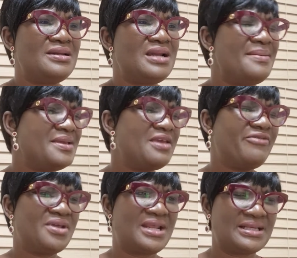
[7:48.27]
Let me
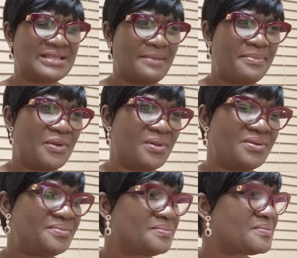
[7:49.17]
give you an example.
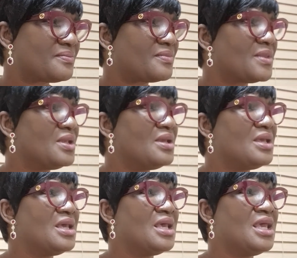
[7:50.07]

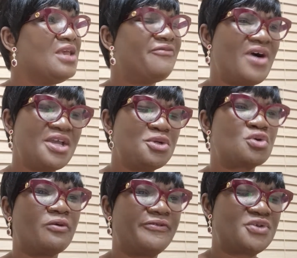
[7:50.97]
If I
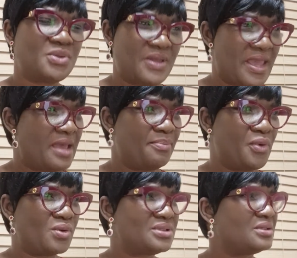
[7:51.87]
drove to the
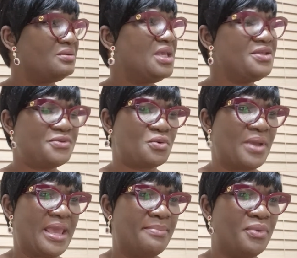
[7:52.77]
airport,
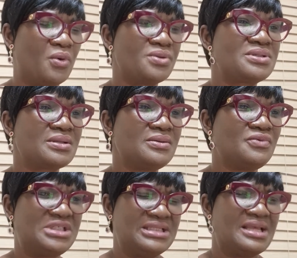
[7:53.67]
Heathrow Airport,
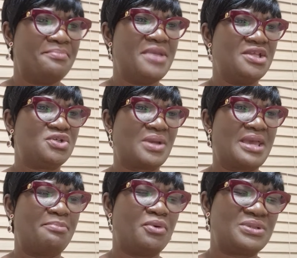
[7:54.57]
which is a major
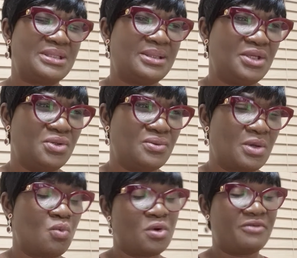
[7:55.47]
airport in the
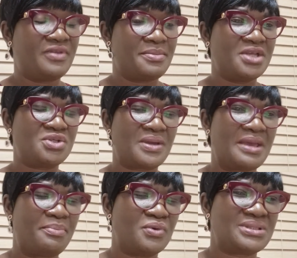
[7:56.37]
UK, one of the major
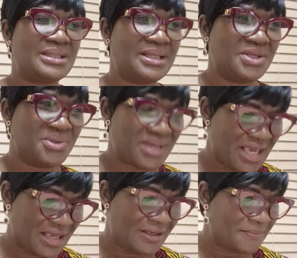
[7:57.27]
airports in the
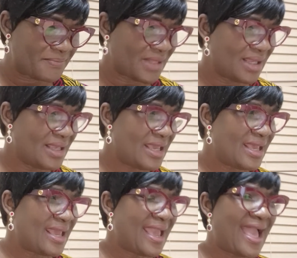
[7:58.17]
UK,
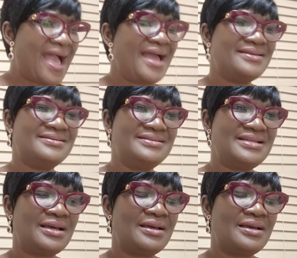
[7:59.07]
and